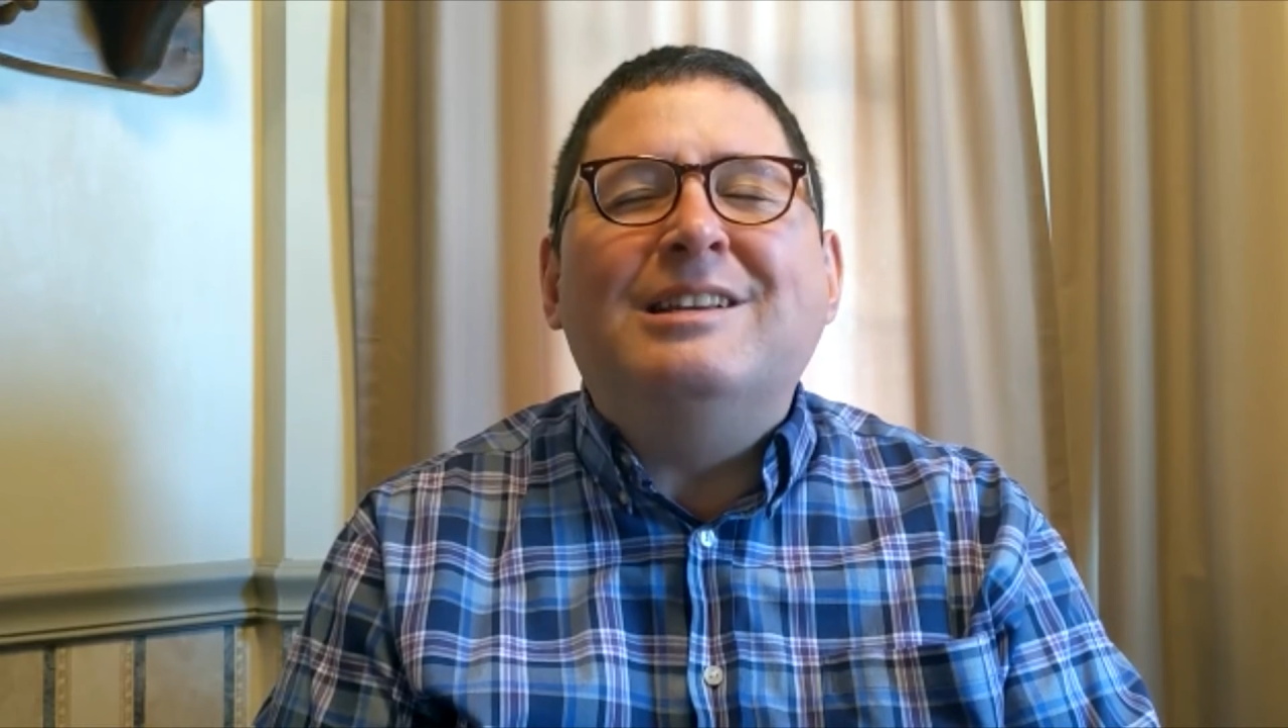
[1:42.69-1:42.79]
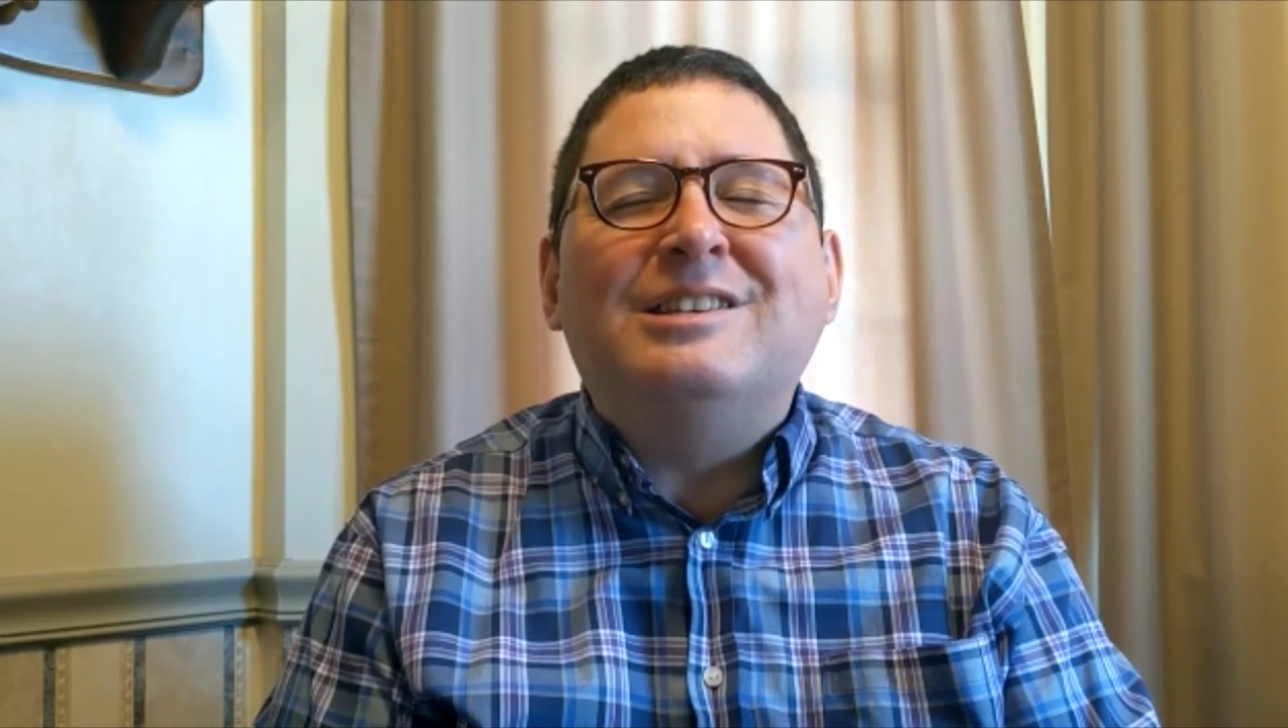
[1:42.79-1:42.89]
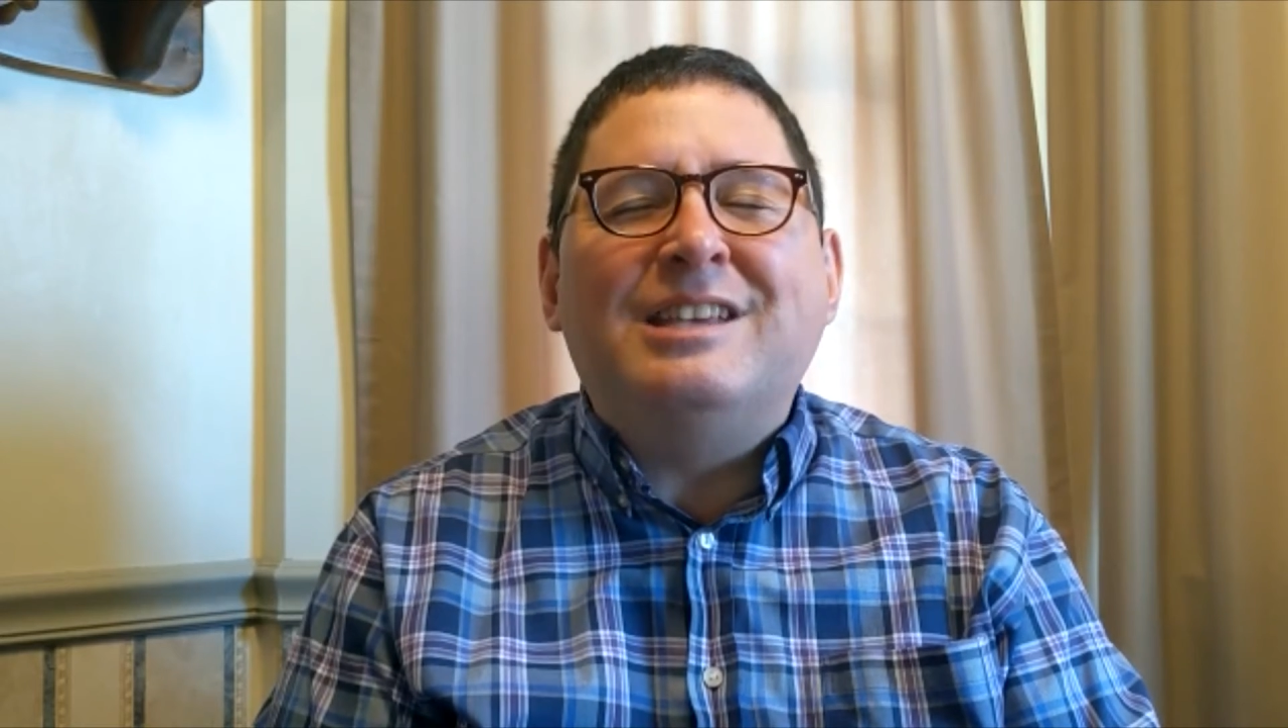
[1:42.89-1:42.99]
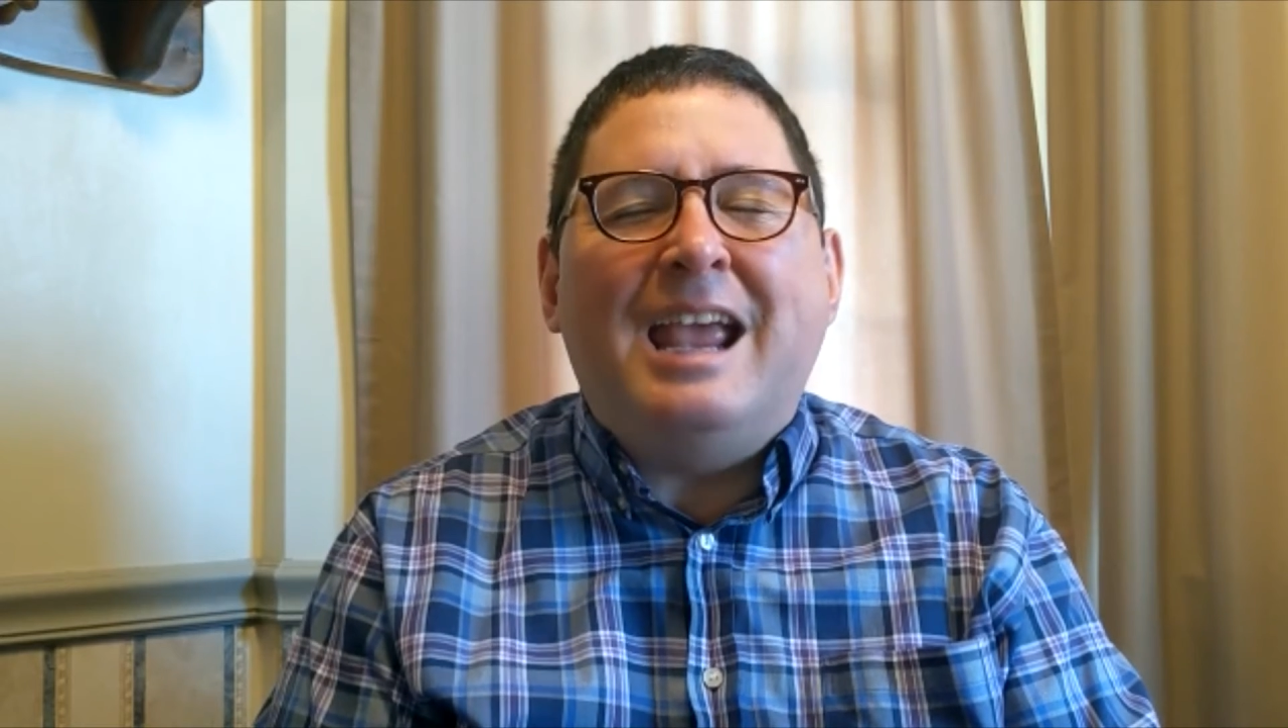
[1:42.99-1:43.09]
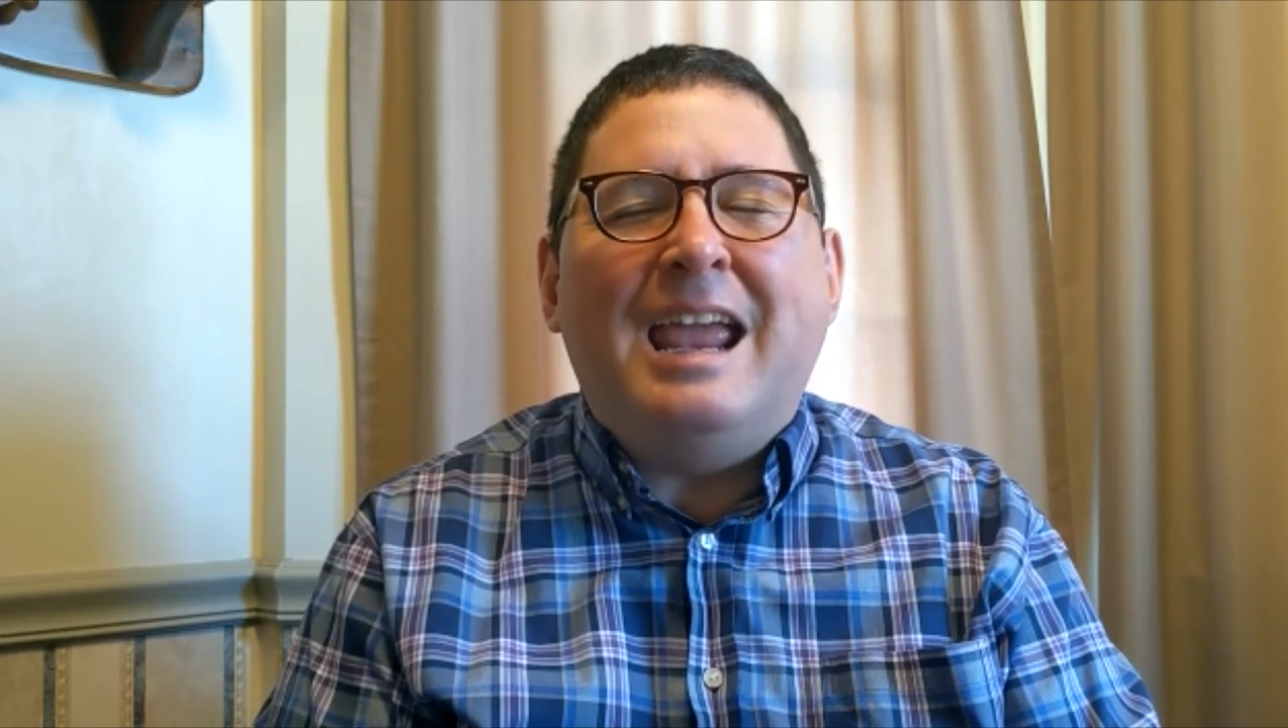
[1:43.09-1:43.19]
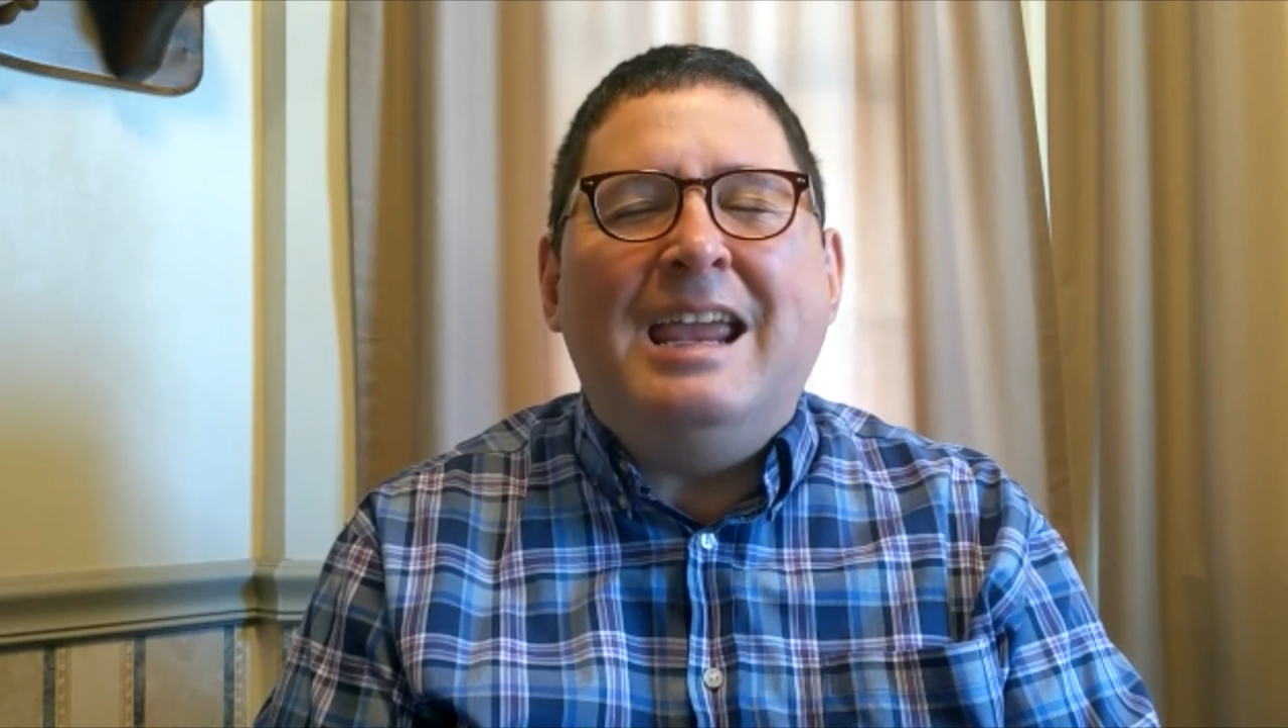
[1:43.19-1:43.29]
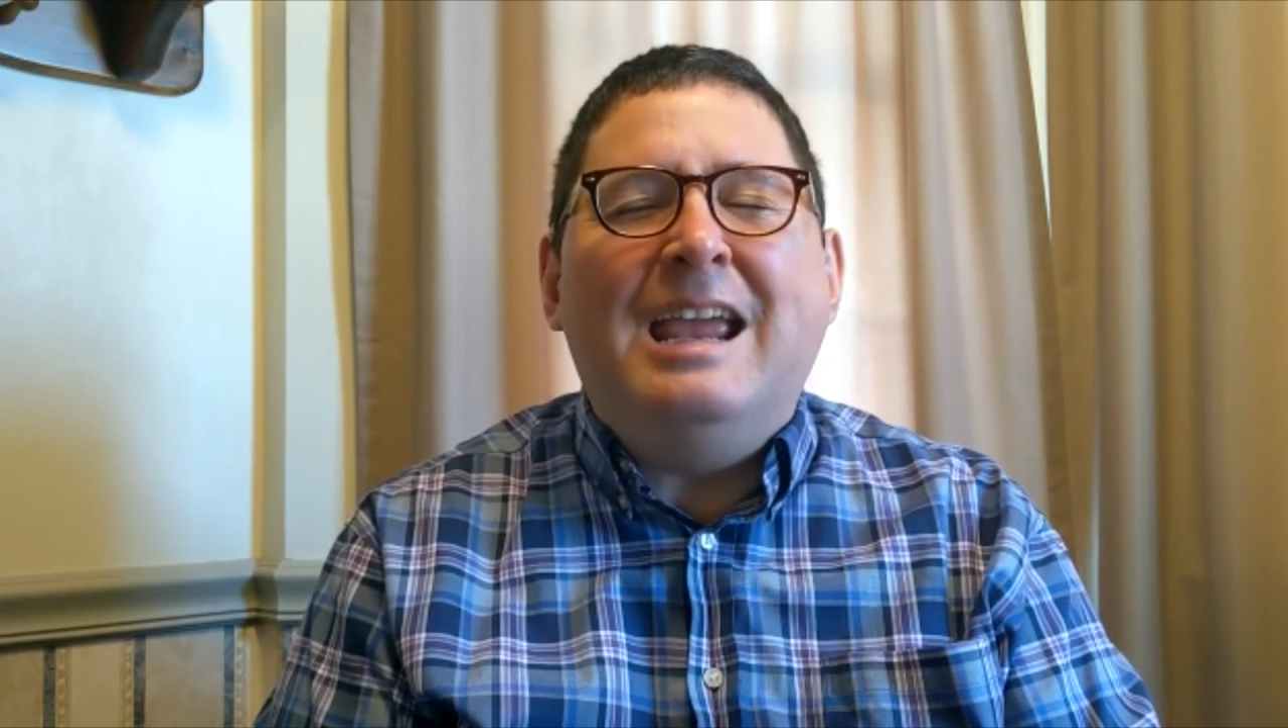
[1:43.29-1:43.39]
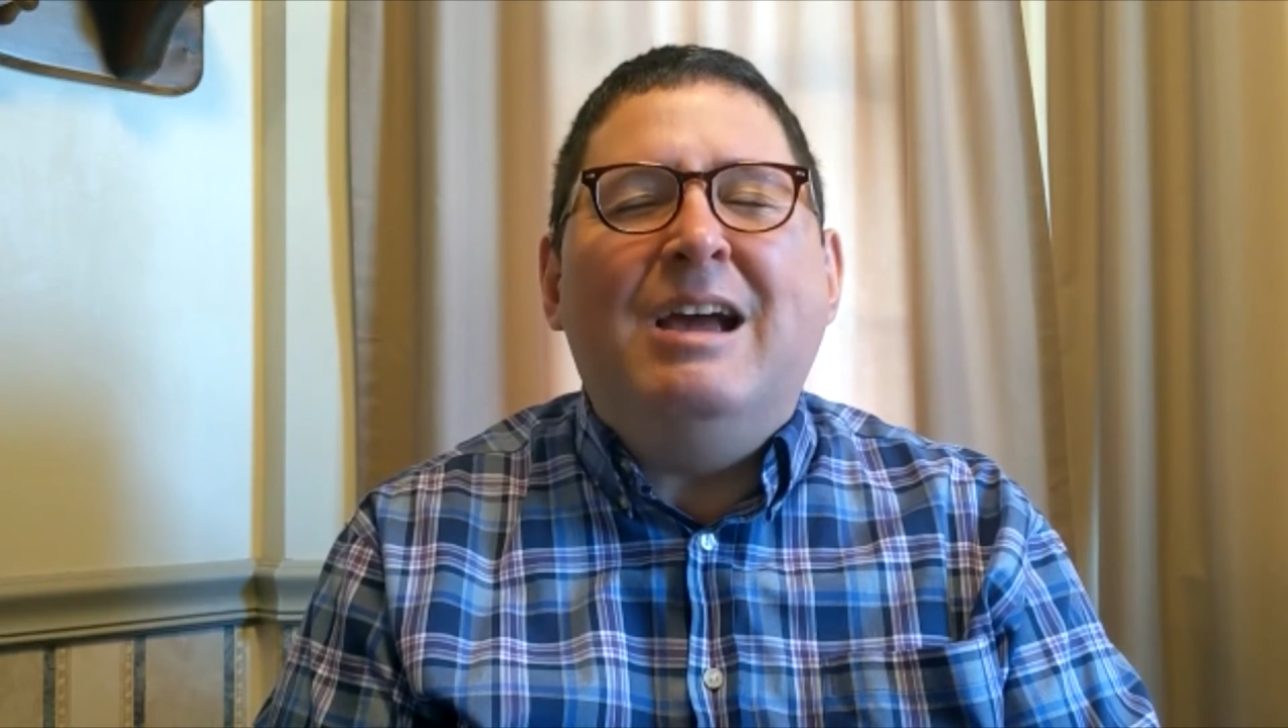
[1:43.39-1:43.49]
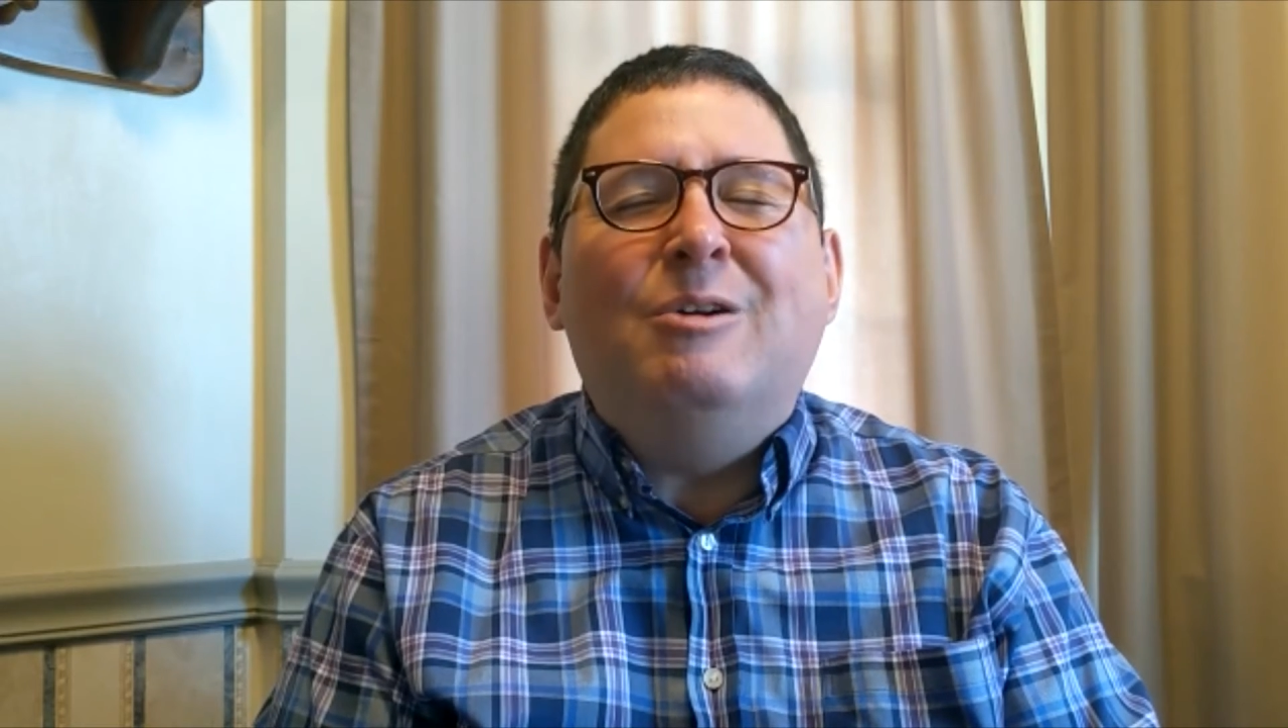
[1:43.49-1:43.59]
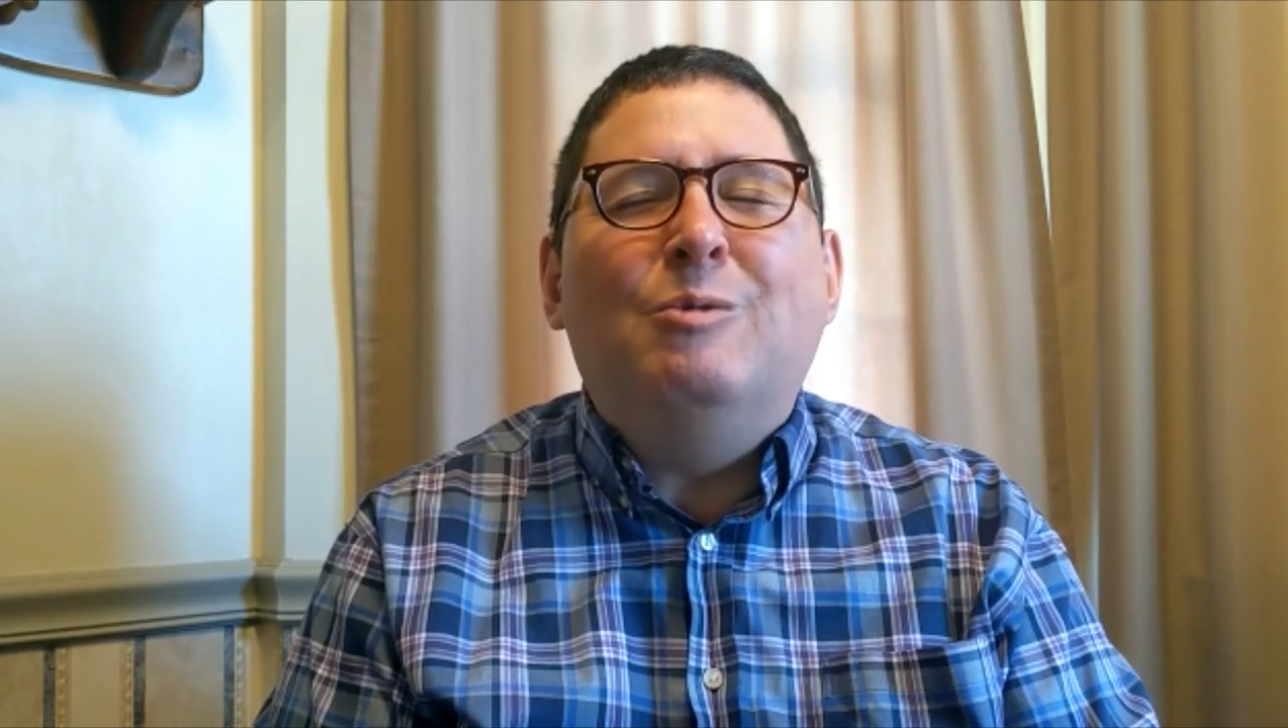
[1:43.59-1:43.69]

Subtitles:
say